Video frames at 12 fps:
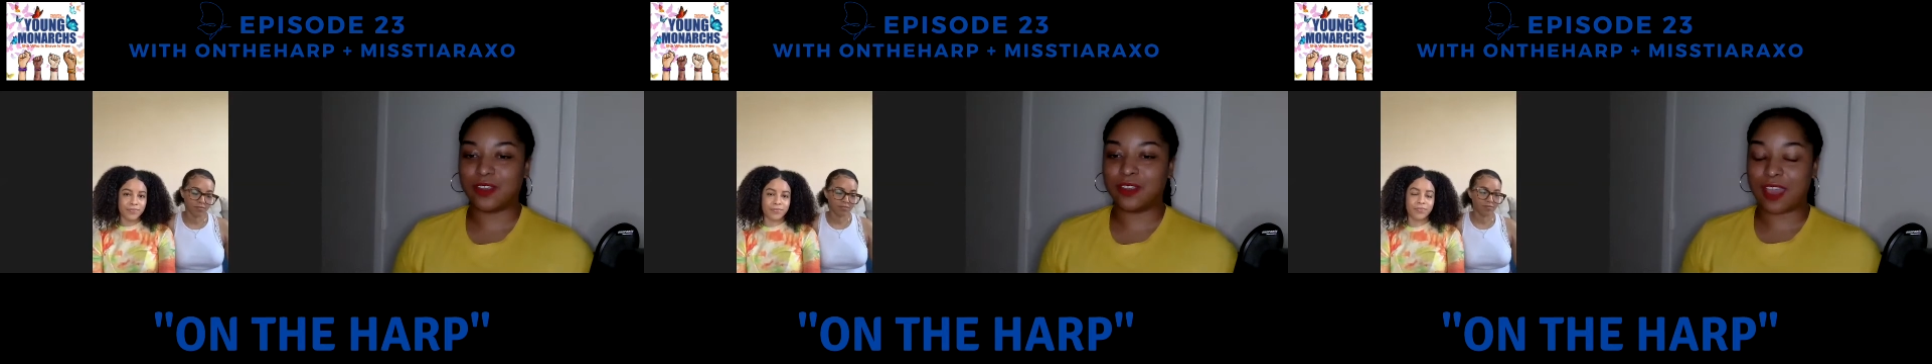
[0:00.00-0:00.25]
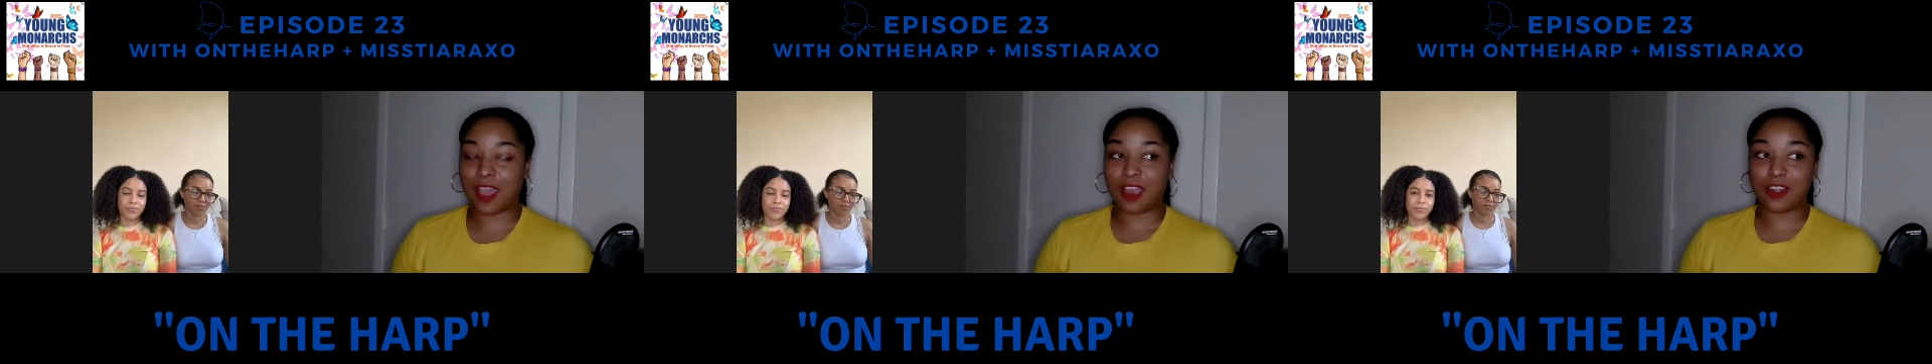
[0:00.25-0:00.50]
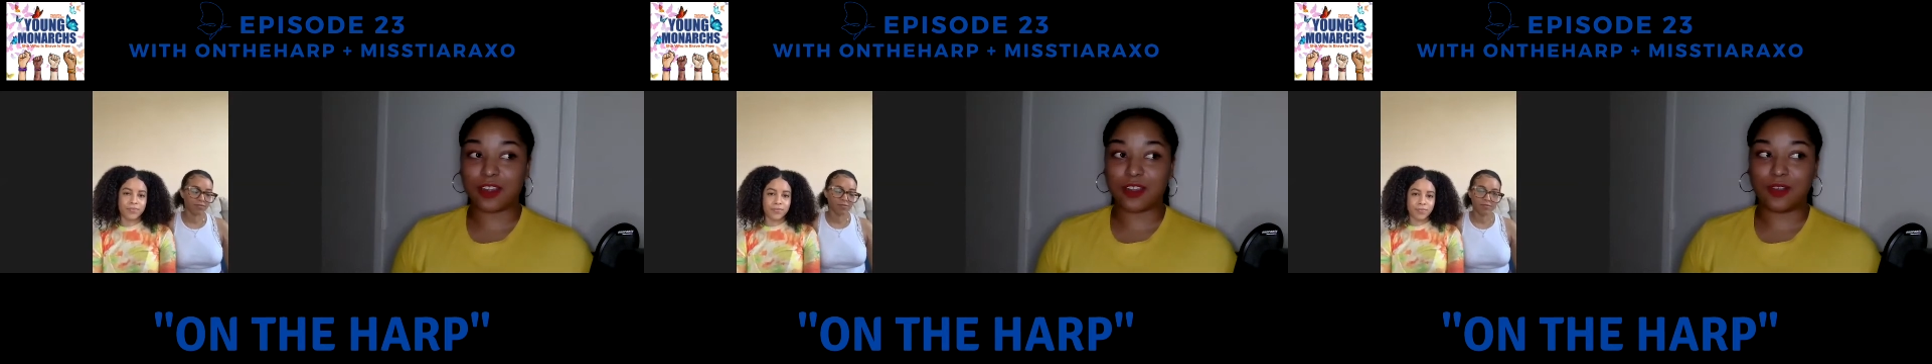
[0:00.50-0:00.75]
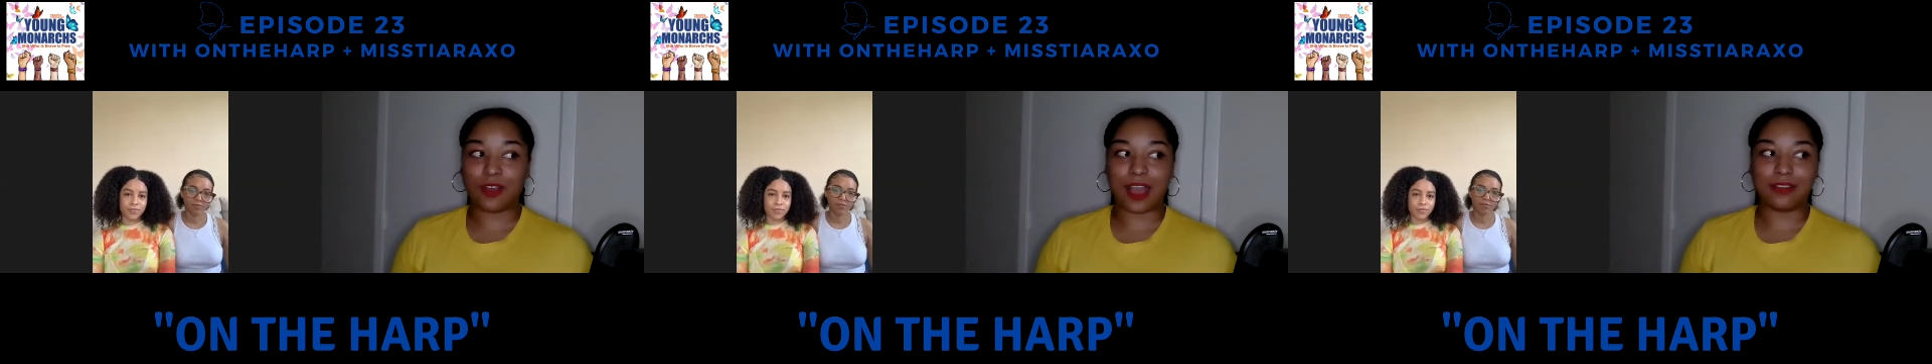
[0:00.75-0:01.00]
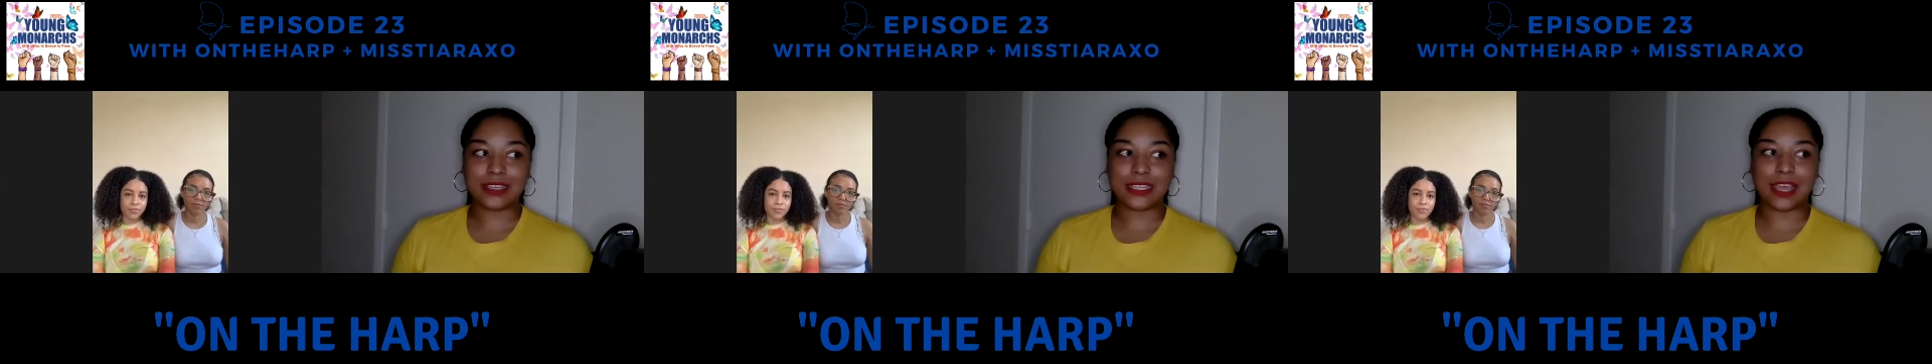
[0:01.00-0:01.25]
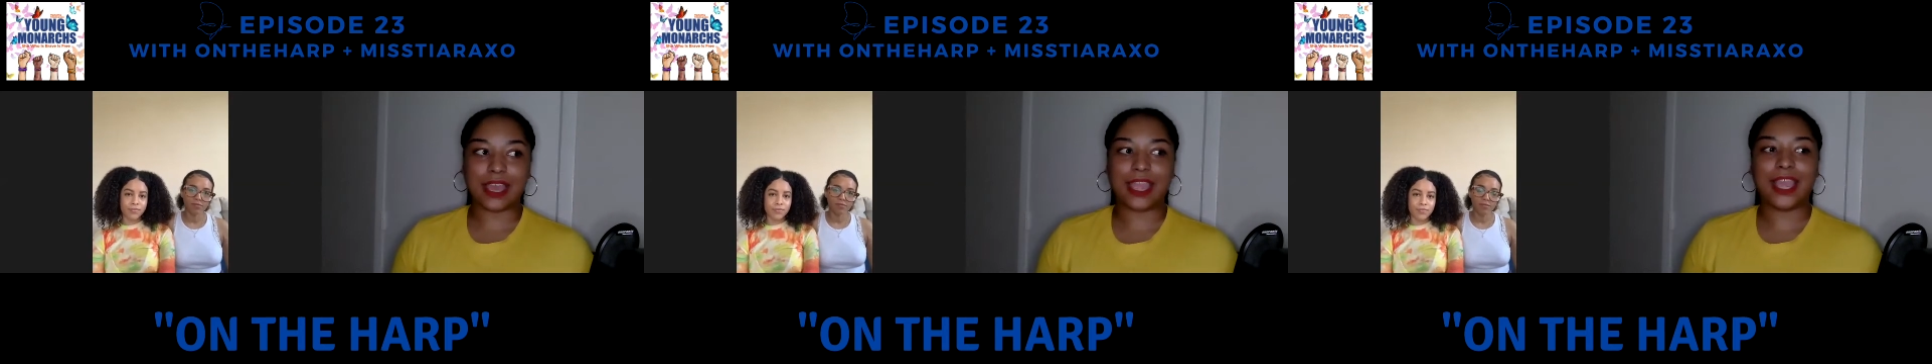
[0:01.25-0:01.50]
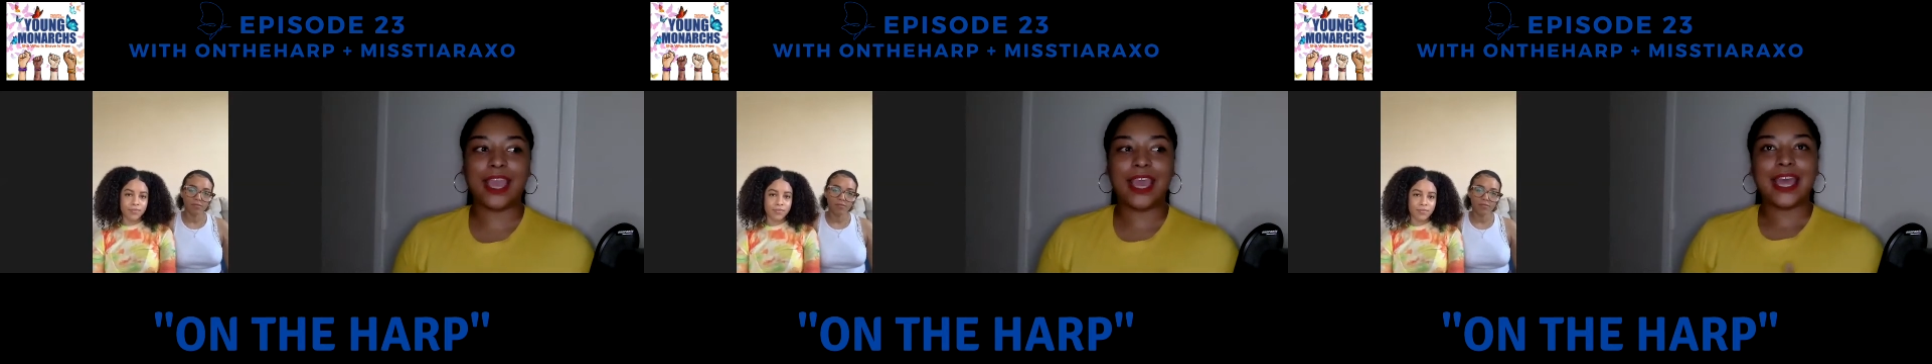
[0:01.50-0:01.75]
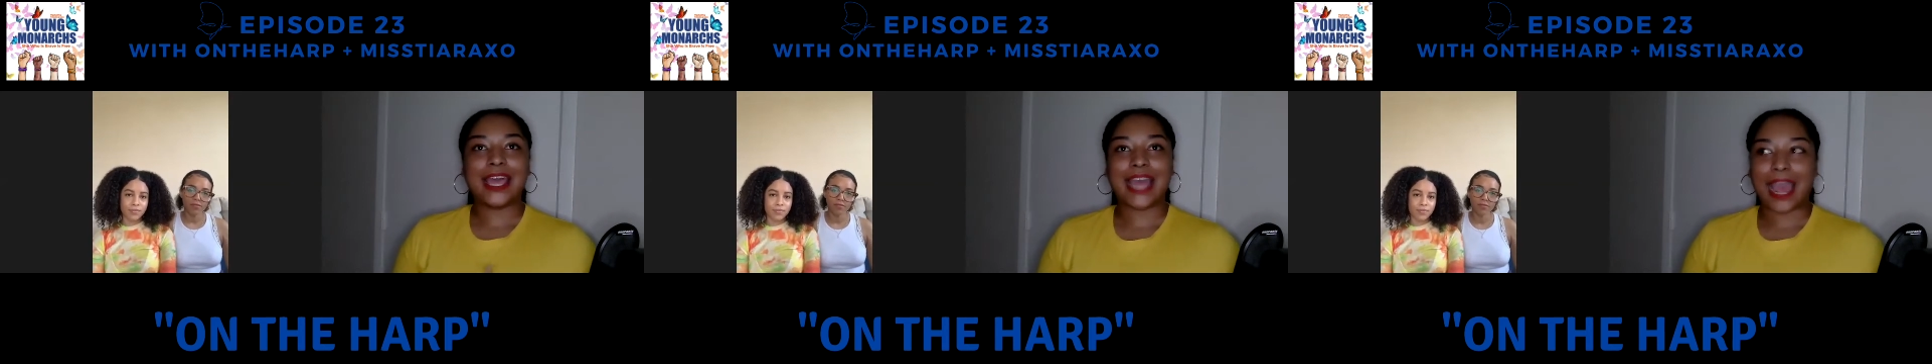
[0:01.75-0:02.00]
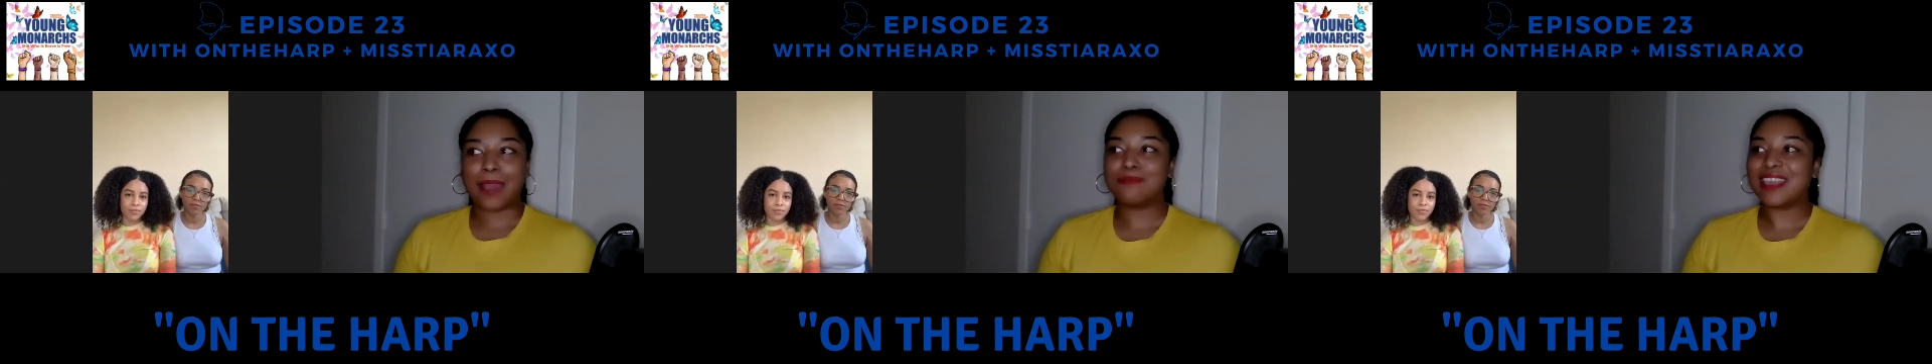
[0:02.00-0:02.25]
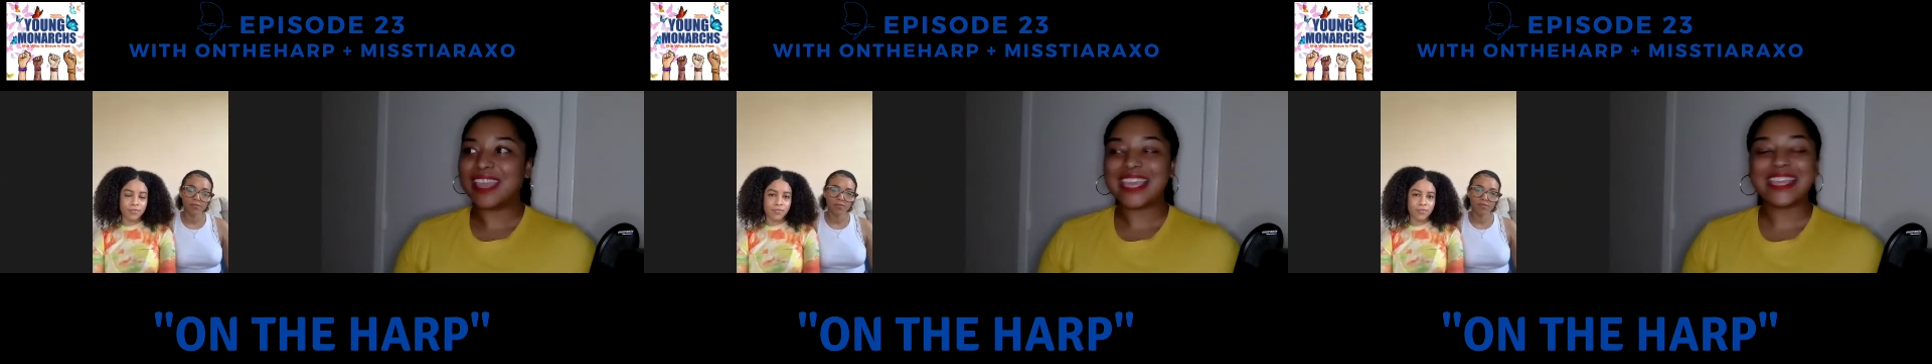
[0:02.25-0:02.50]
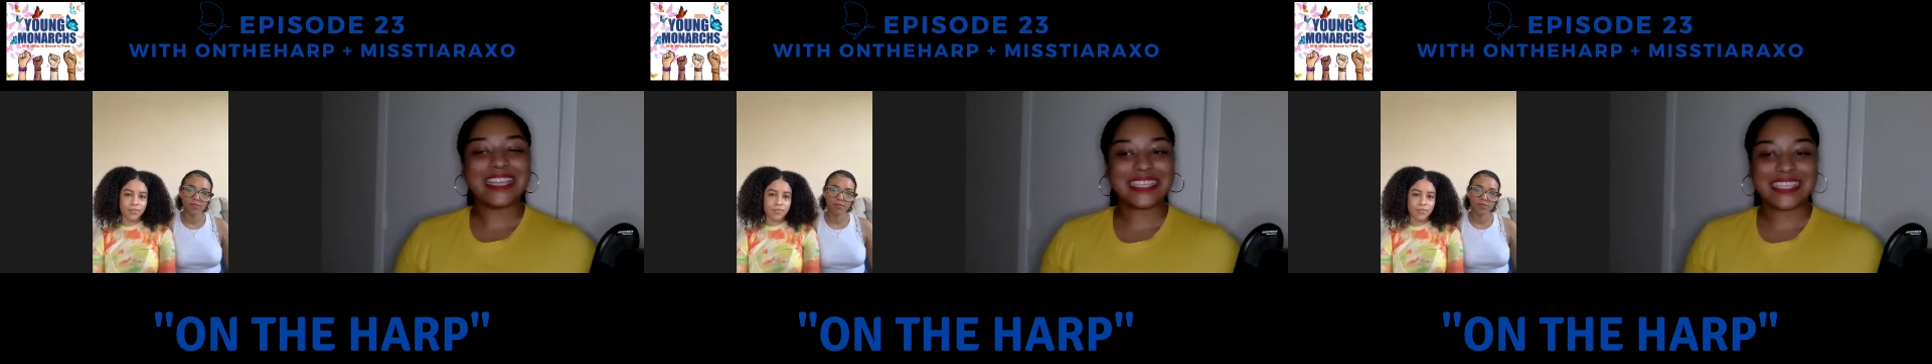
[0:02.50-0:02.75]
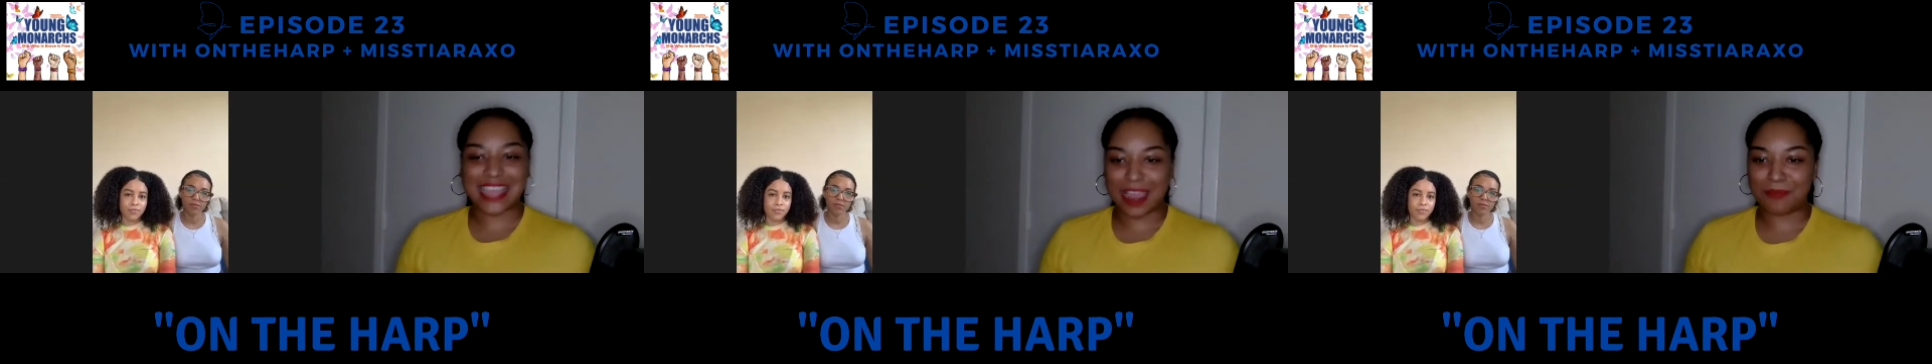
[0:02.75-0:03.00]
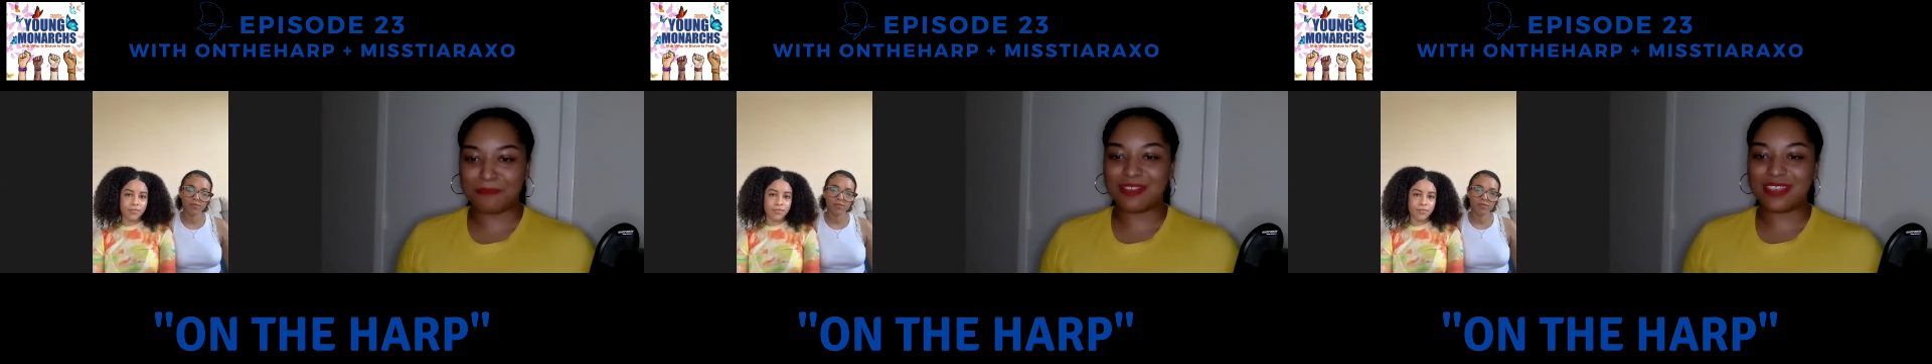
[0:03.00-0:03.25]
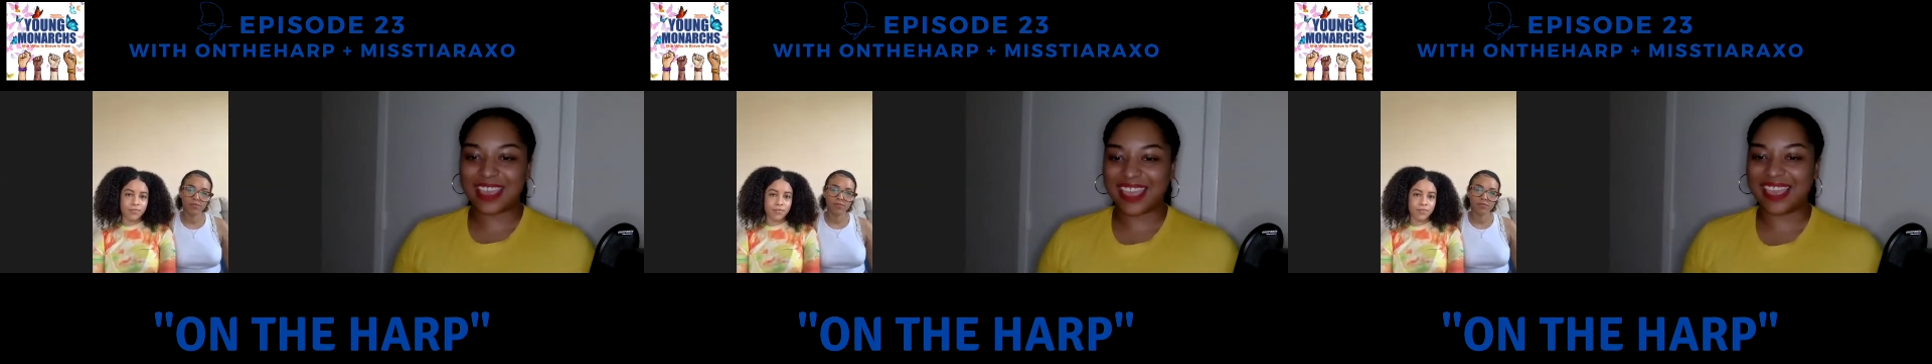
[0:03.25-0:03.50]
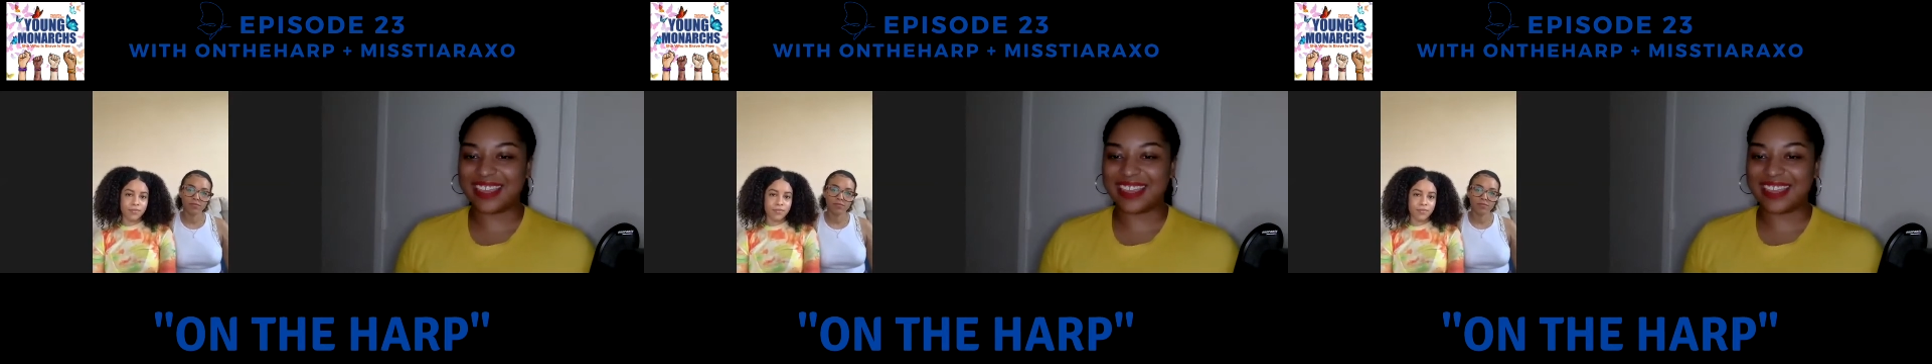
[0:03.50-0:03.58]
the article, I was like, I'm thinking the same thing.